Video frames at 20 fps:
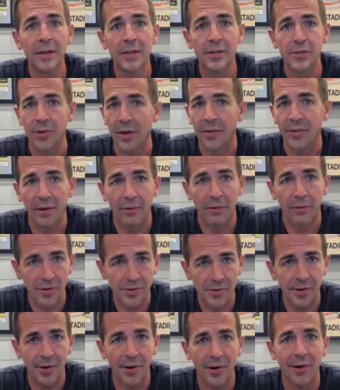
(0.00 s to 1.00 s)
So I think
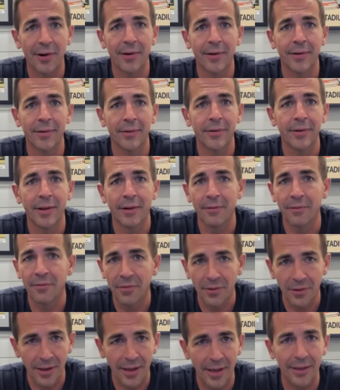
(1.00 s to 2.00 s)
Rosengarten and
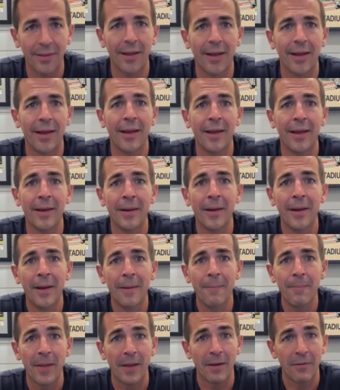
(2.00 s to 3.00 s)
Faalele
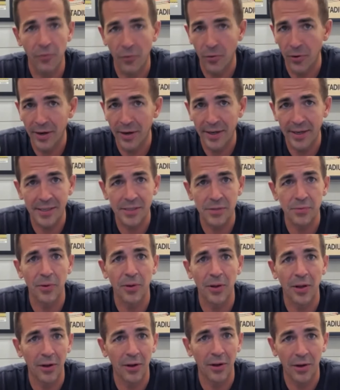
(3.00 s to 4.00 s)
and Voorhees will
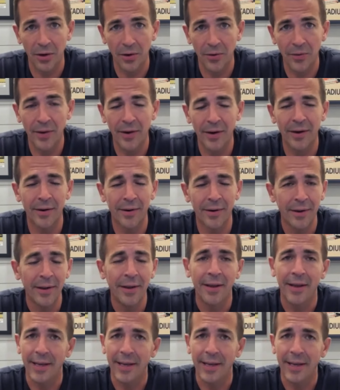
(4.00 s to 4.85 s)
all go there.